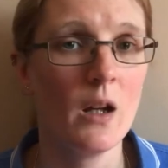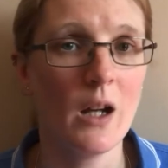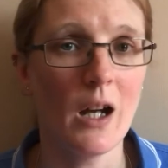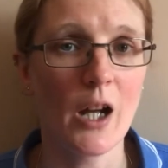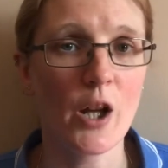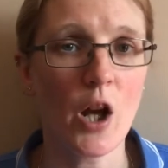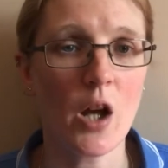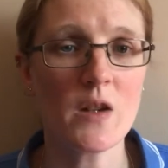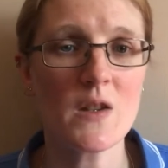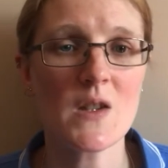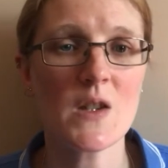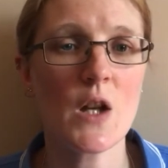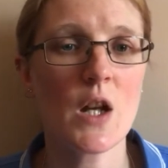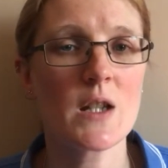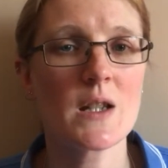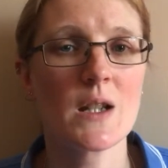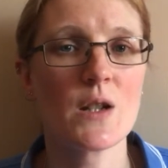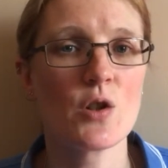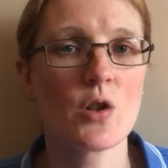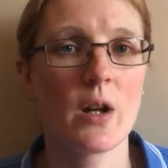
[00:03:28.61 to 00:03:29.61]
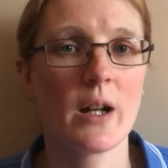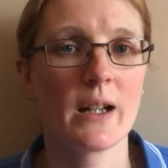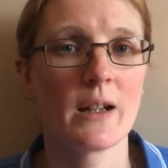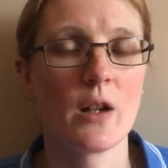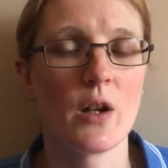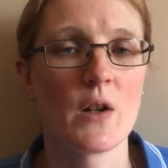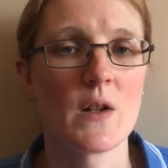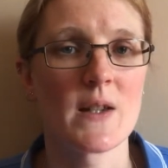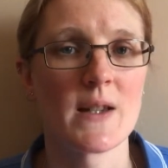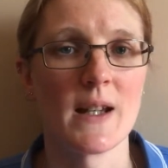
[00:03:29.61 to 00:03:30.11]
An uncertain
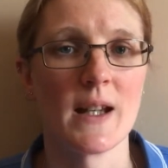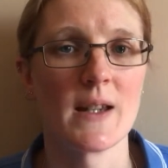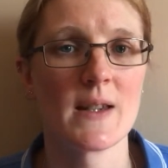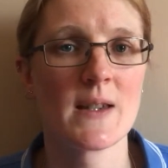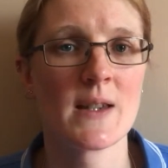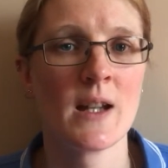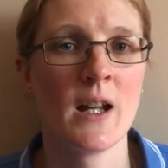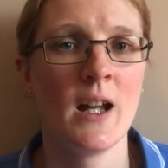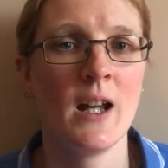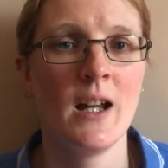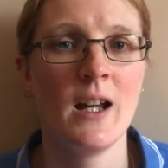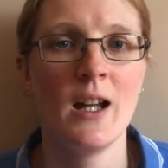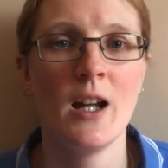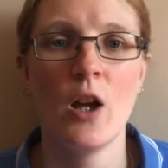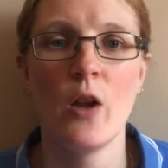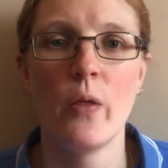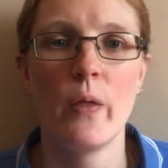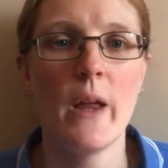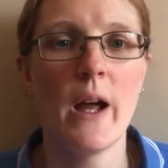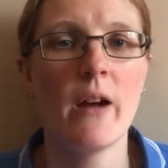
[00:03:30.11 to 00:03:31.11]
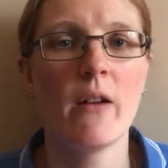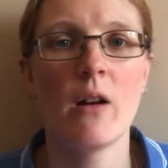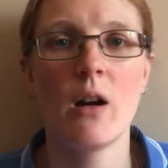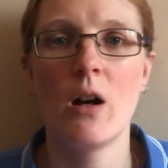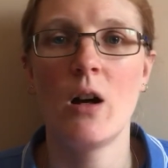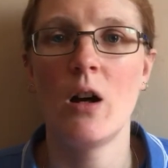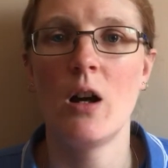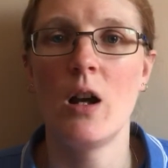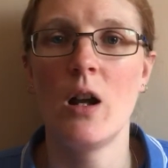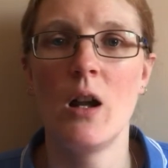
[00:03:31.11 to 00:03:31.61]
diagnosis. There
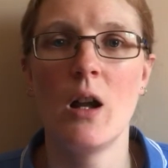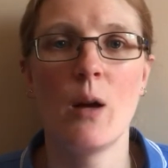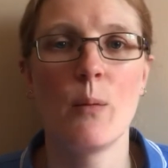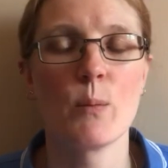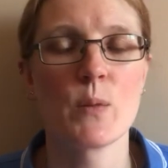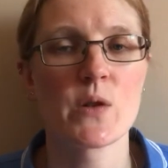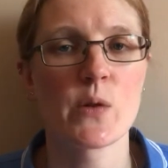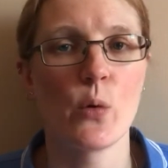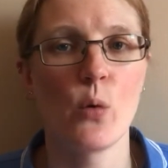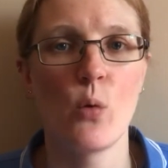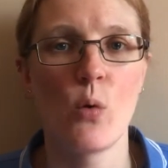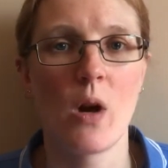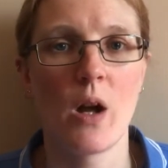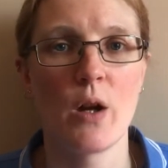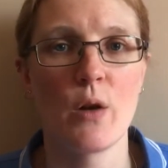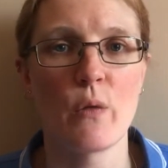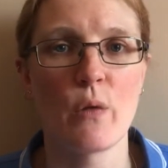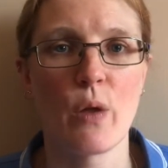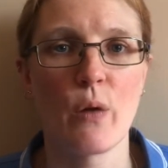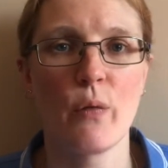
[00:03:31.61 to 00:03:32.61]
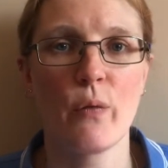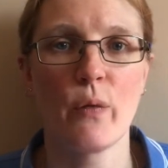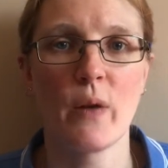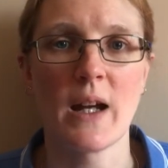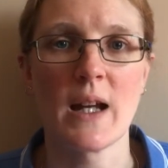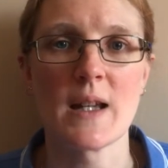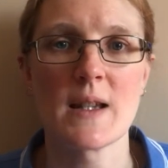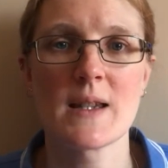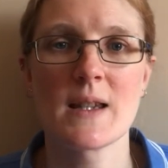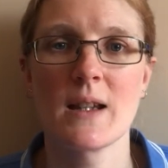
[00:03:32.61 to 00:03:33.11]
are lumps all over the
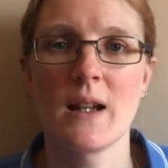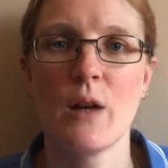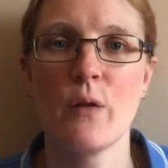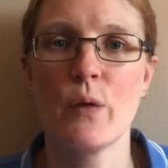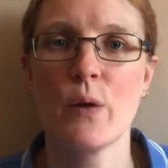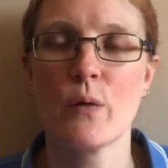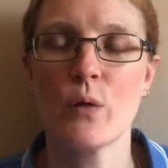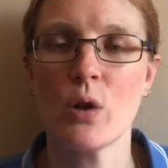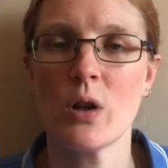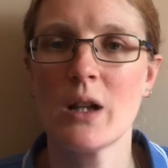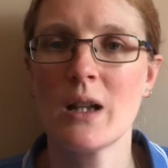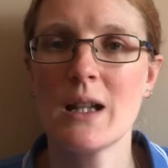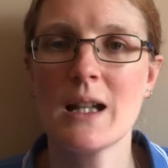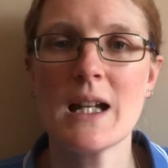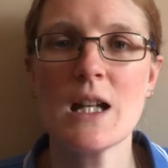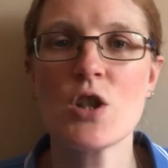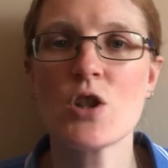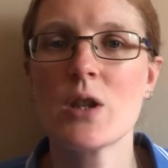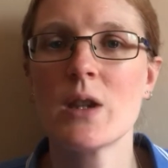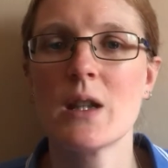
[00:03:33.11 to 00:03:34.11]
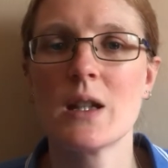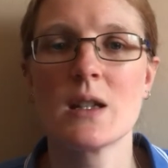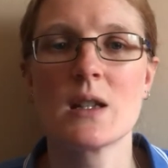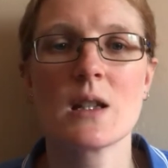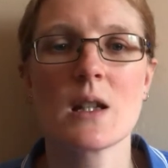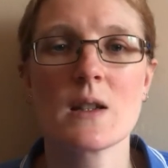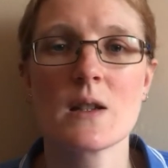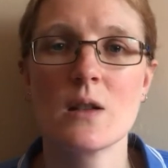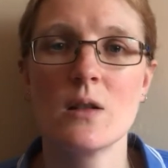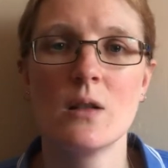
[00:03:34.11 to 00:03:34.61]
feet. If you've got a lesion that
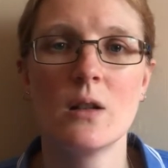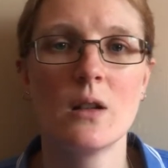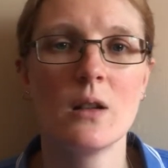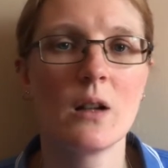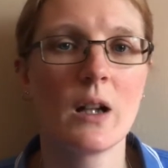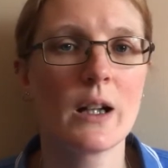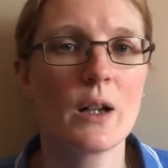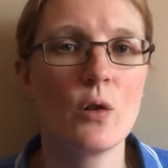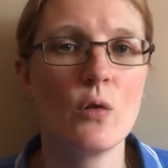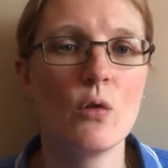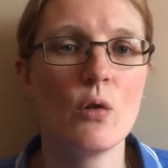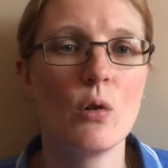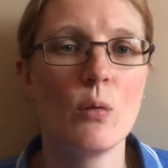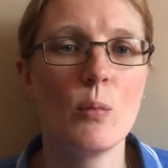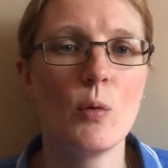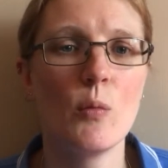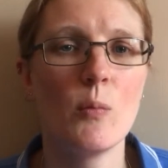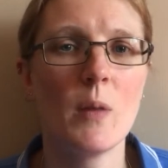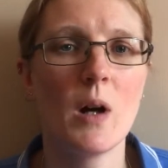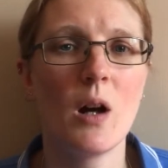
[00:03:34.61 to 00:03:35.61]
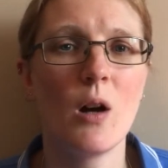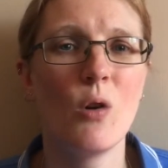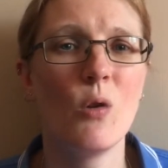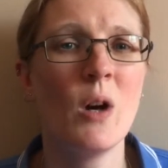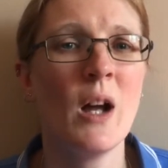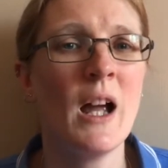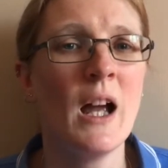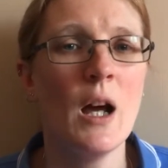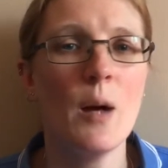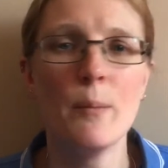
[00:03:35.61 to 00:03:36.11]
doesn't look like a normal
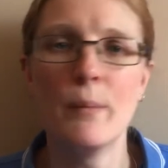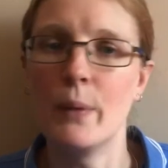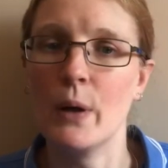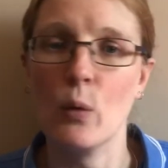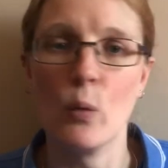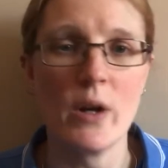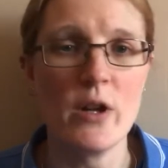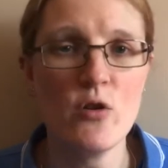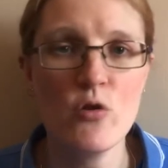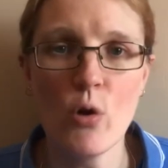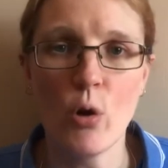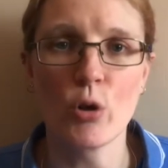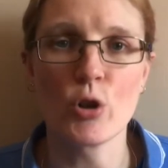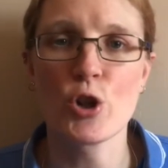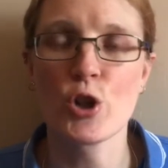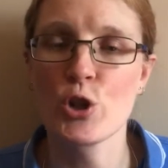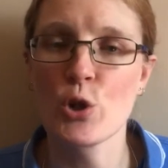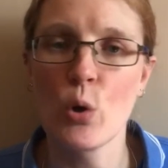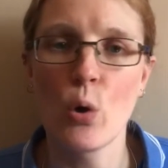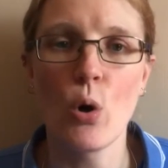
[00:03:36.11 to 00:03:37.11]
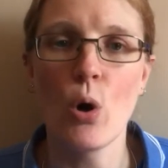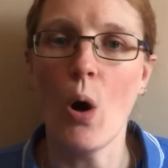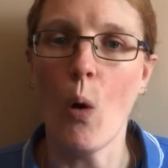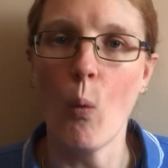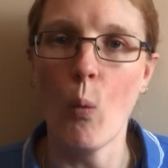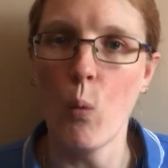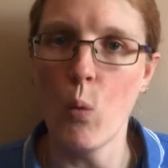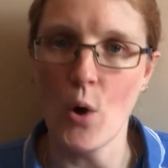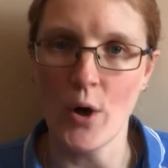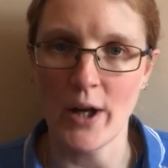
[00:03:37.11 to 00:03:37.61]
mole, but we're not sure
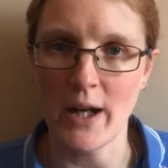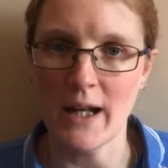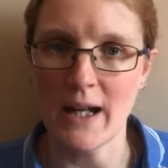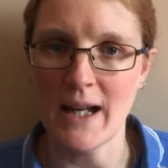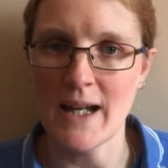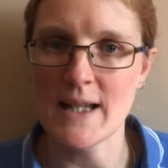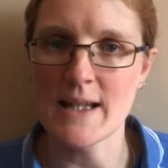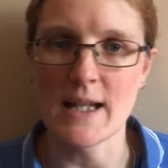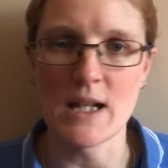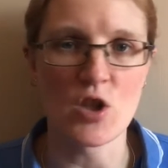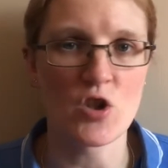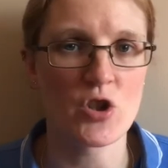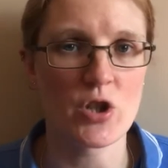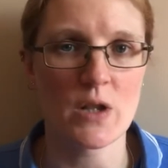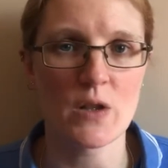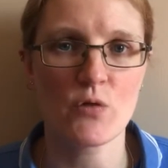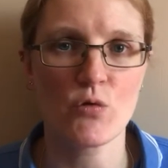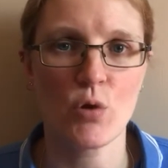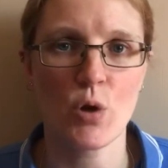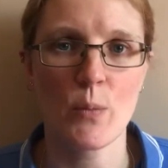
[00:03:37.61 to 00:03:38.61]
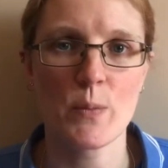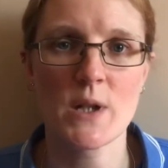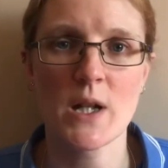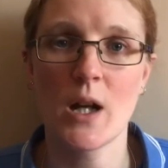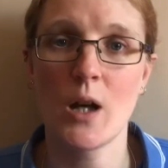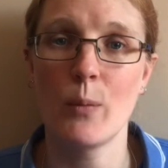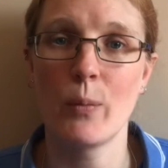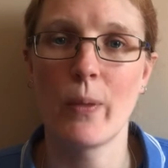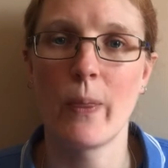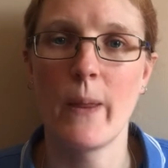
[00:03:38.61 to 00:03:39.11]
what it is, it's just cropped
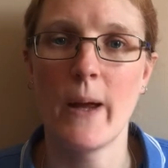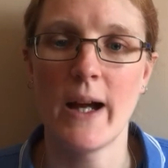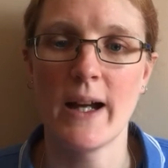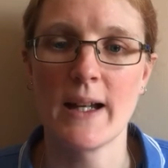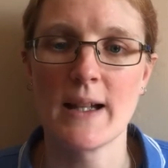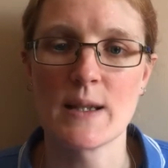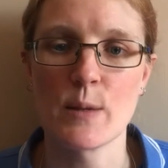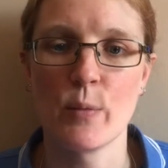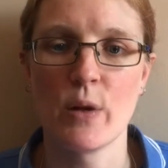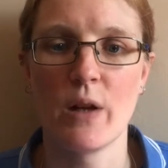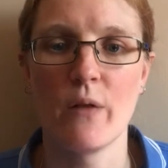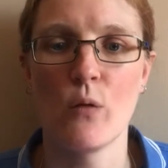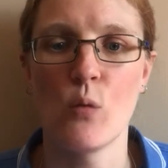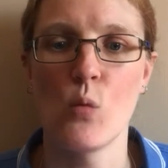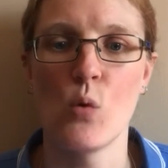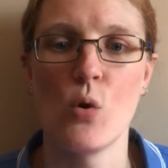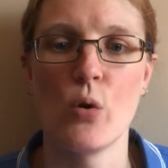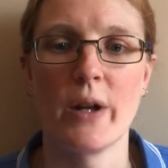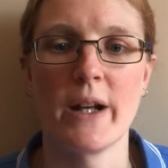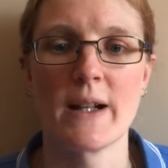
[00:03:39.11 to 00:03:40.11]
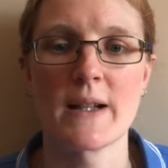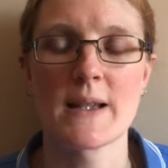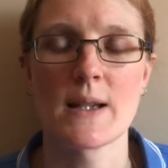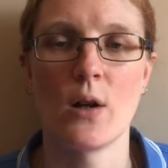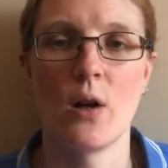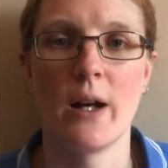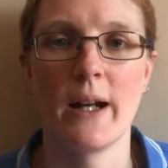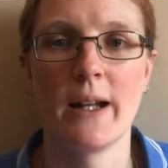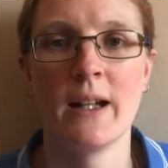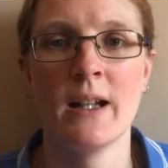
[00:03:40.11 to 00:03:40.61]
up, that is a bit of a warning
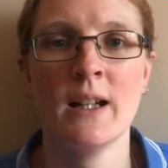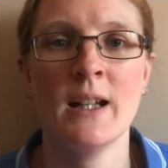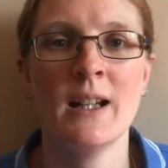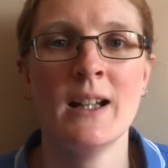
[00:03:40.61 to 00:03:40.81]
sign.